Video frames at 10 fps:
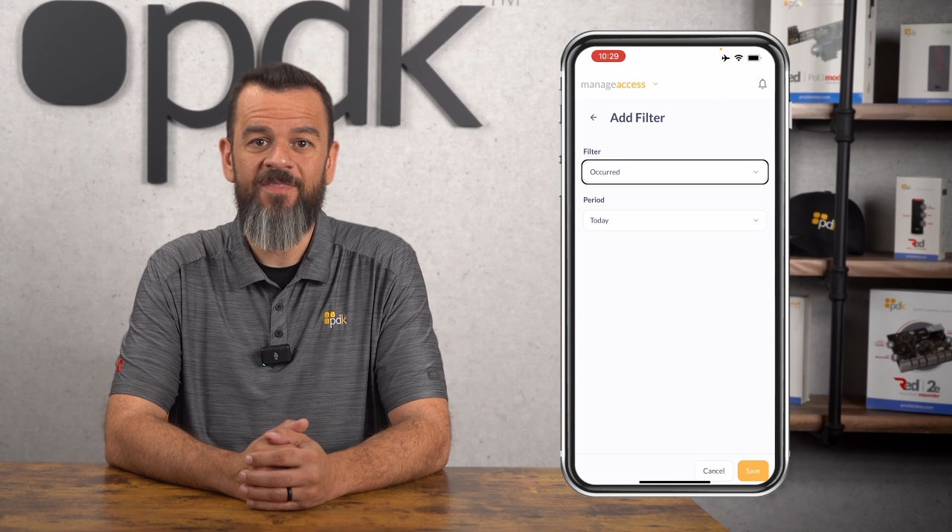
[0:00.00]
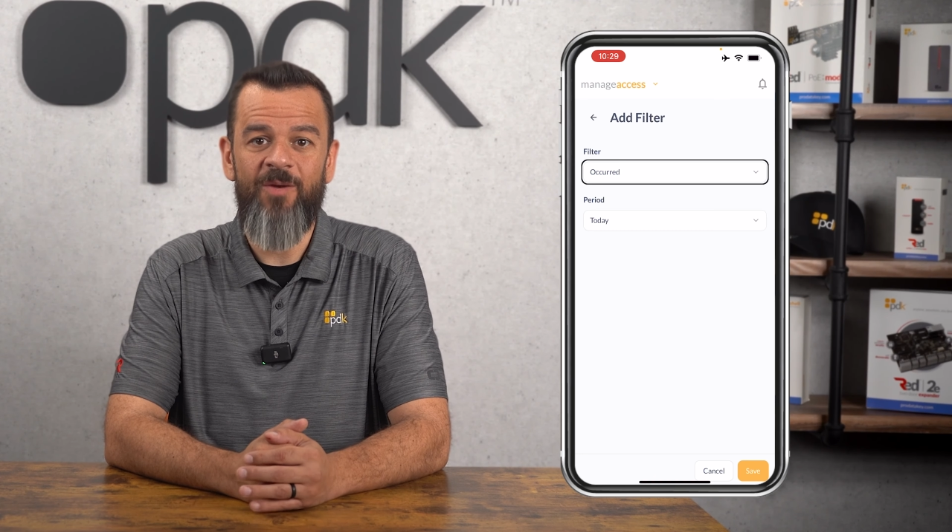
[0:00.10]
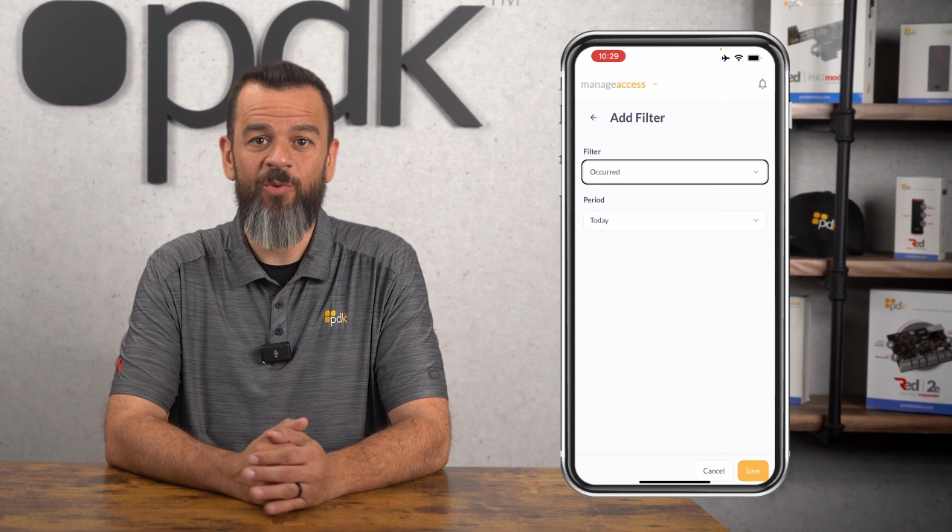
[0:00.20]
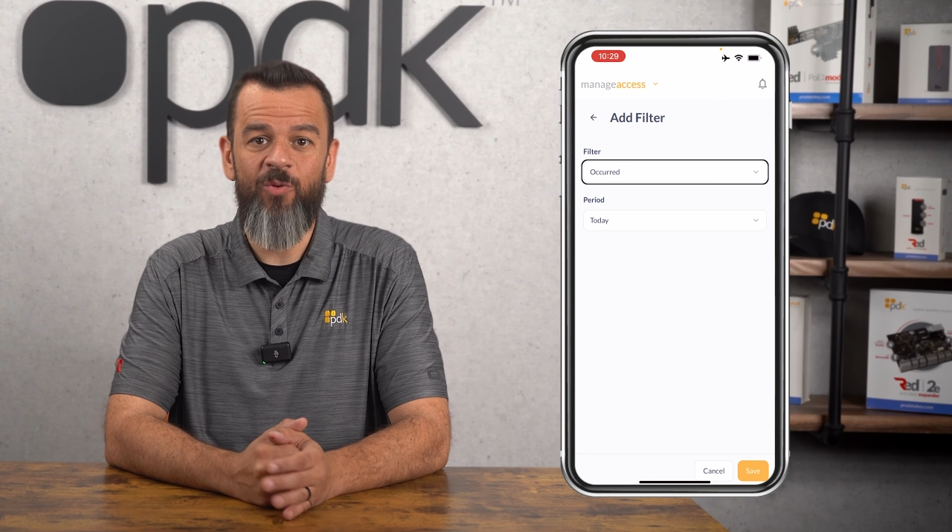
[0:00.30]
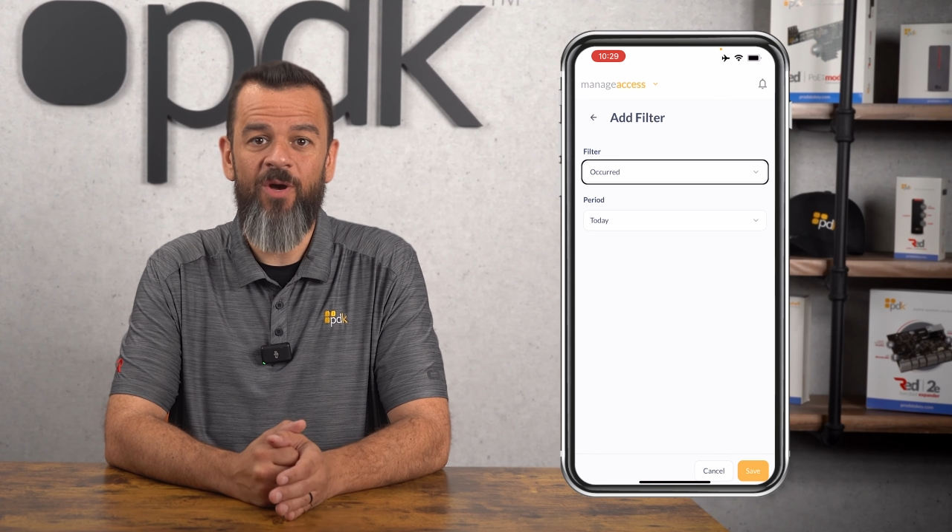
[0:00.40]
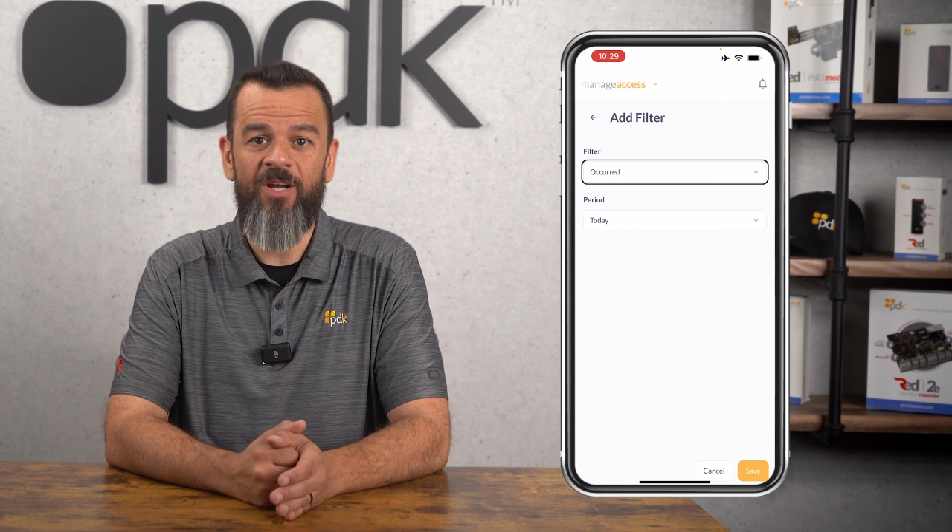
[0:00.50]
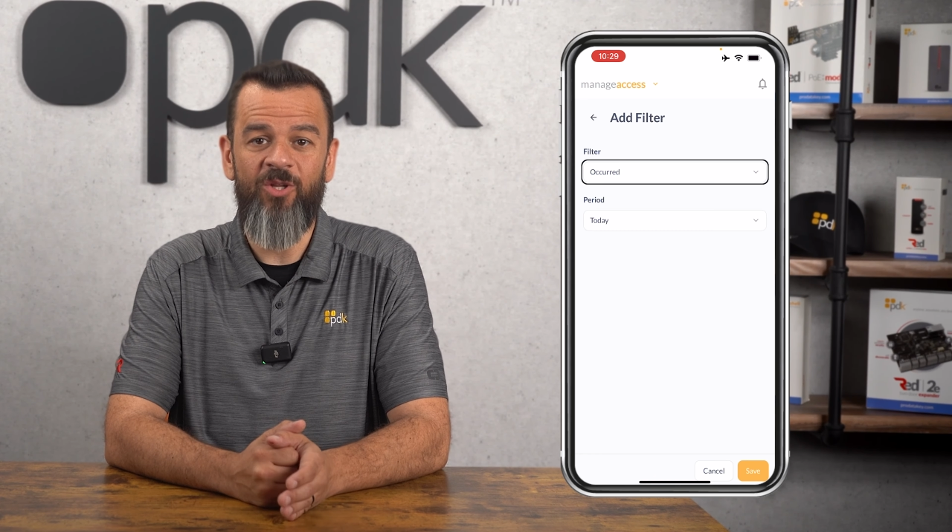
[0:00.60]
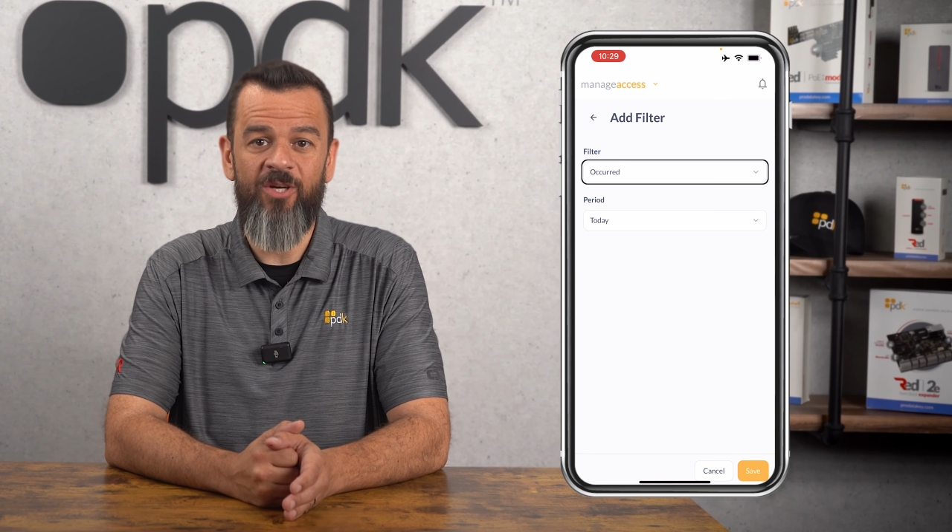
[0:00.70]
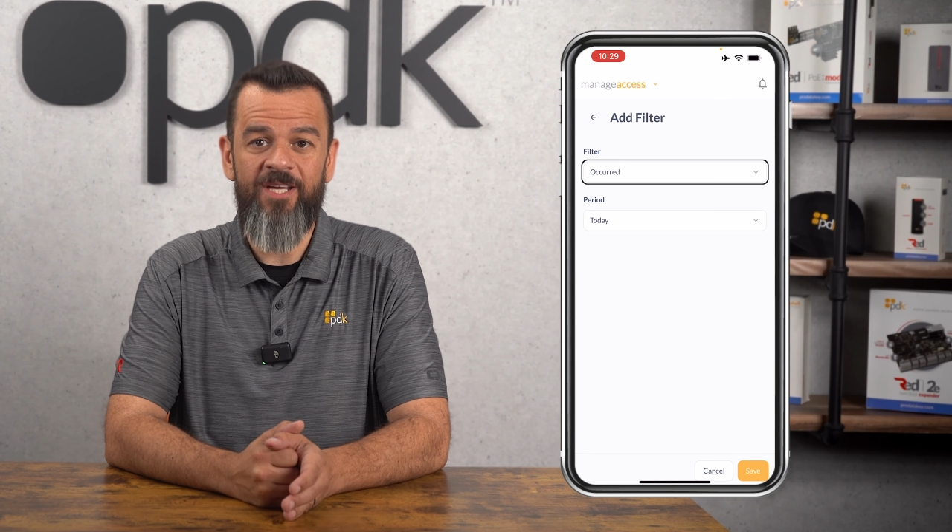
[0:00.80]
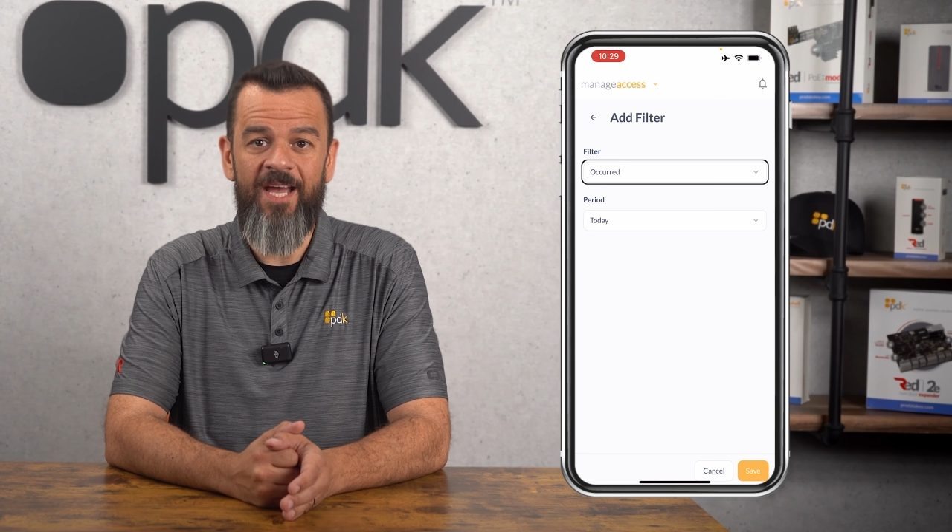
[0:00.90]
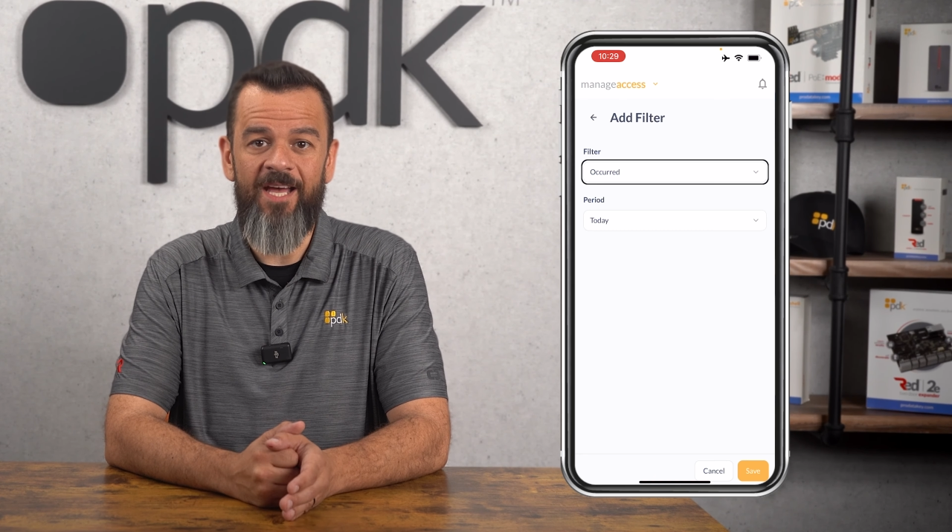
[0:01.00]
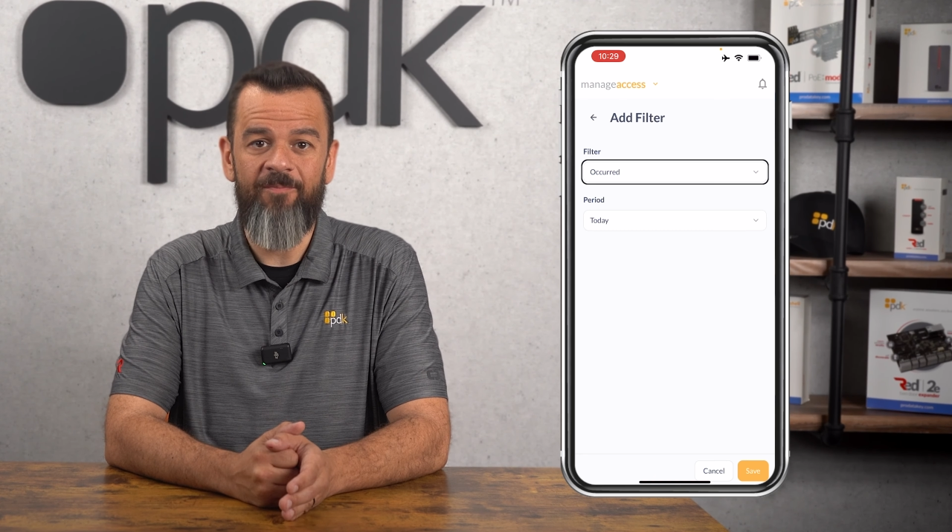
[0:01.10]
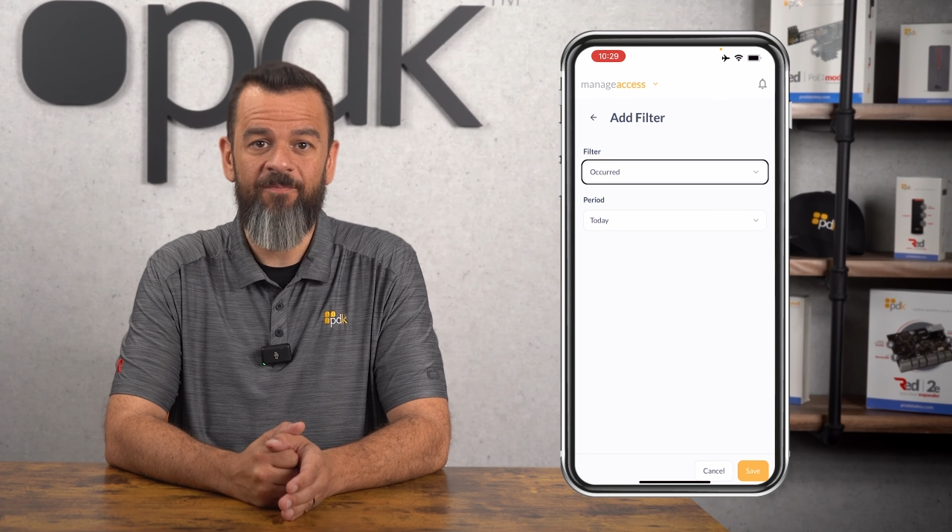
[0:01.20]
that we want to look at.